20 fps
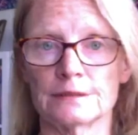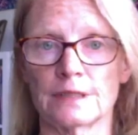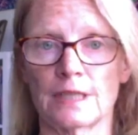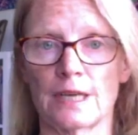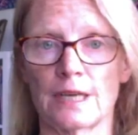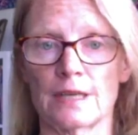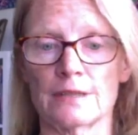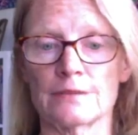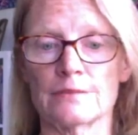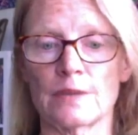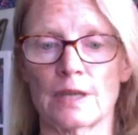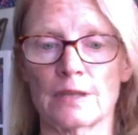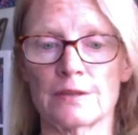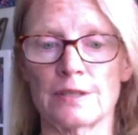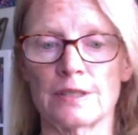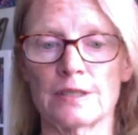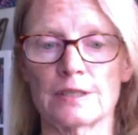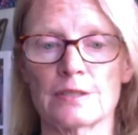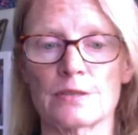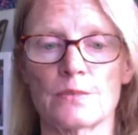And I
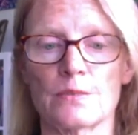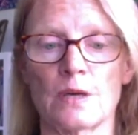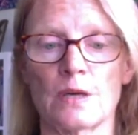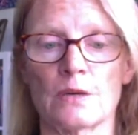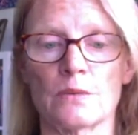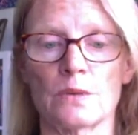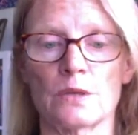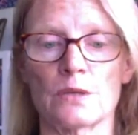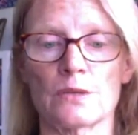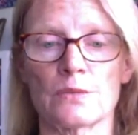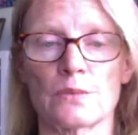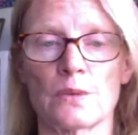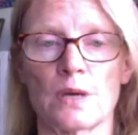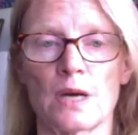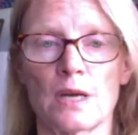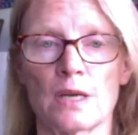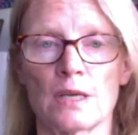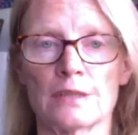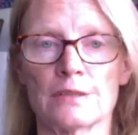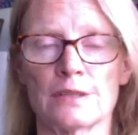think it's well
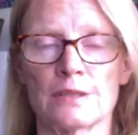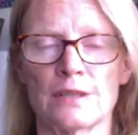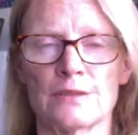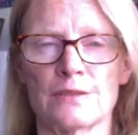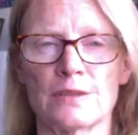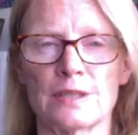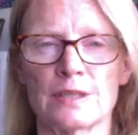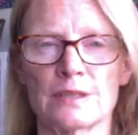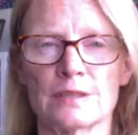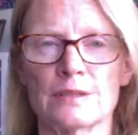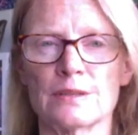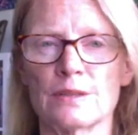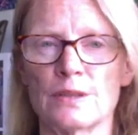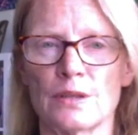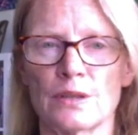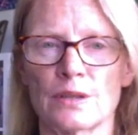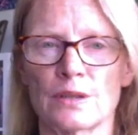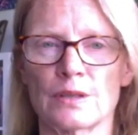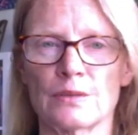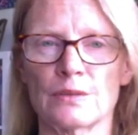worthwhile. I think it,
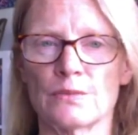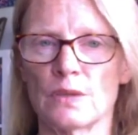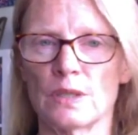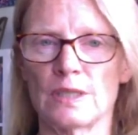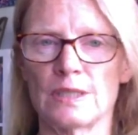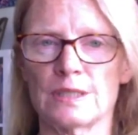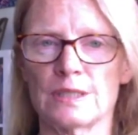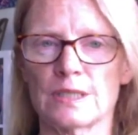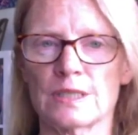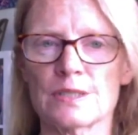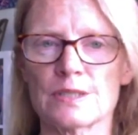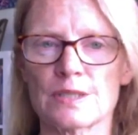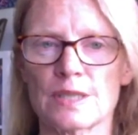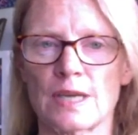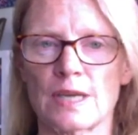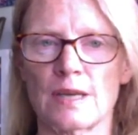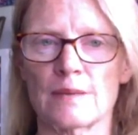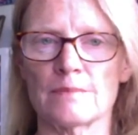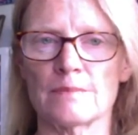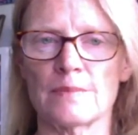you know, really does
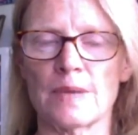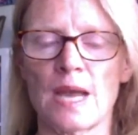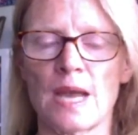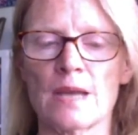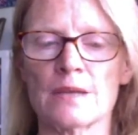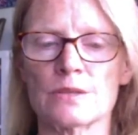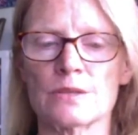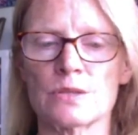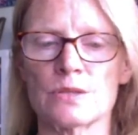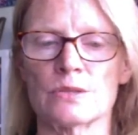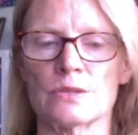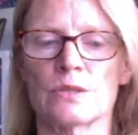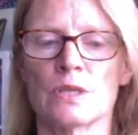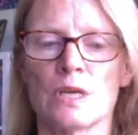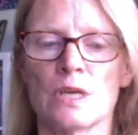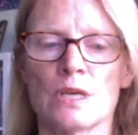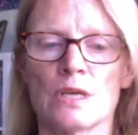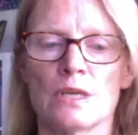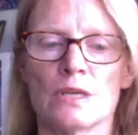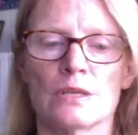come back to
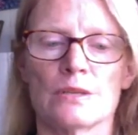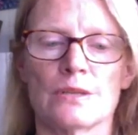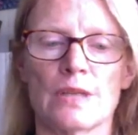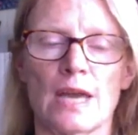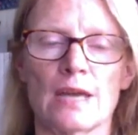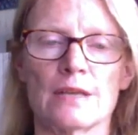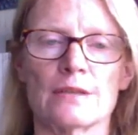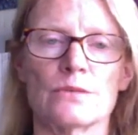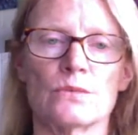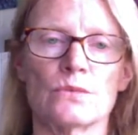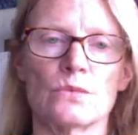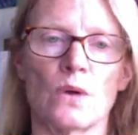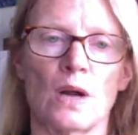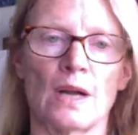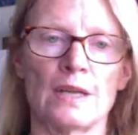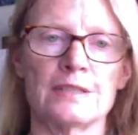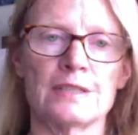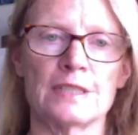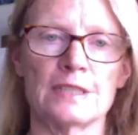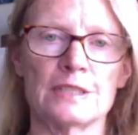that
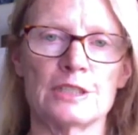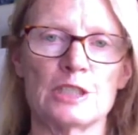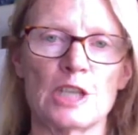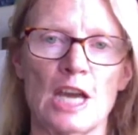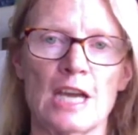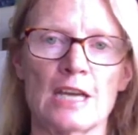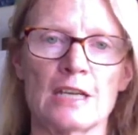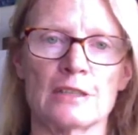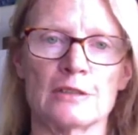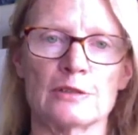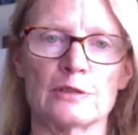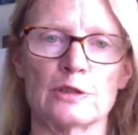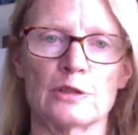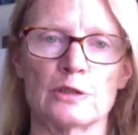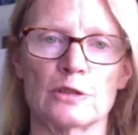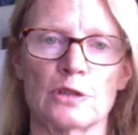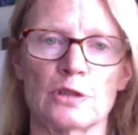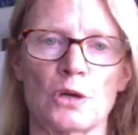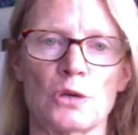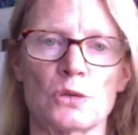writing down
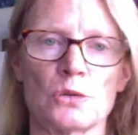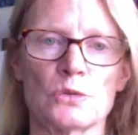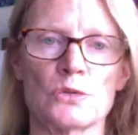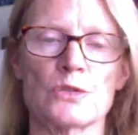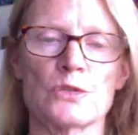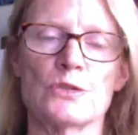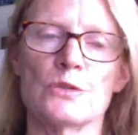your goals.